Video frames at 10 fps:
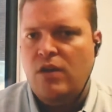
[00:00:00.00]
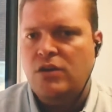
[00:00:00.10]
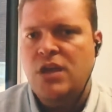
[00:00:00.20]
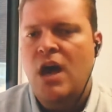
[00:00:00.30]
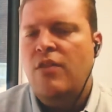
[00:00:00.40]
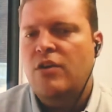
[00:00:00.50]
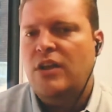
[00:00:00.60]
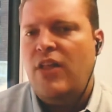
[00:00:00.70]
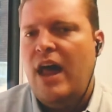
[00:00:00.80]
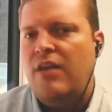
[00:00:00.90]
There's
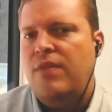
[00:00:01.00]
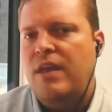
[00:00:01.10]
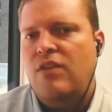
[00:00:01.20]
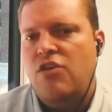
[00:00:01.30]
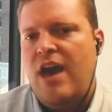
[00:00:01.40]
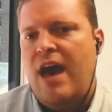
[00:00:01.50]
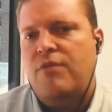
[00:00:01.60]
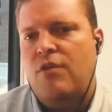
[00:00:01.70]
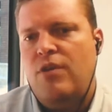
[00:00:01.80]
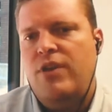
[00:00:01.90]
there's a lot of things that you
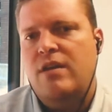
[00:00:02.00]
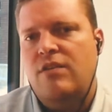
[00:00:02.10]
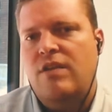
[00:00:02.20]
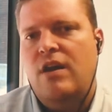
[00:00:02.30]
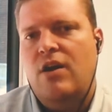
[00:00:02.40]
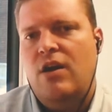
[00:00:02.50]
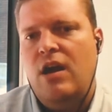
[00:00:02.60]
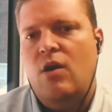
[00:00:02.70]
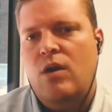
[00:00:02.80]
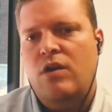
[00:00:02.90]
have to really consider
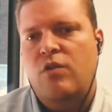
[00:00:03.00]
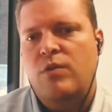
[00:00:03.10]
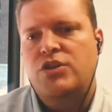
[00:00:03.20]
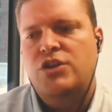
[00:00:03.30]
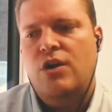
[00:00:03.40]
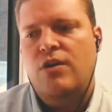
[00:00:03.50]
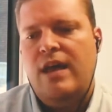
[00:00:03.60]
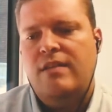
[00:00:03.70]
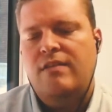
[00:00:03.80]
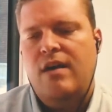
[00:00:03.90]
in order to ensure
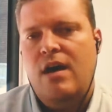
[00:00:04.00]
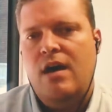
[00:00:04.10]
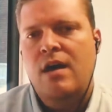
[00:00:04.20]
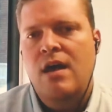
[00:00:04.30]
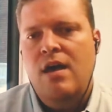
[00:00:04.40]
that uh,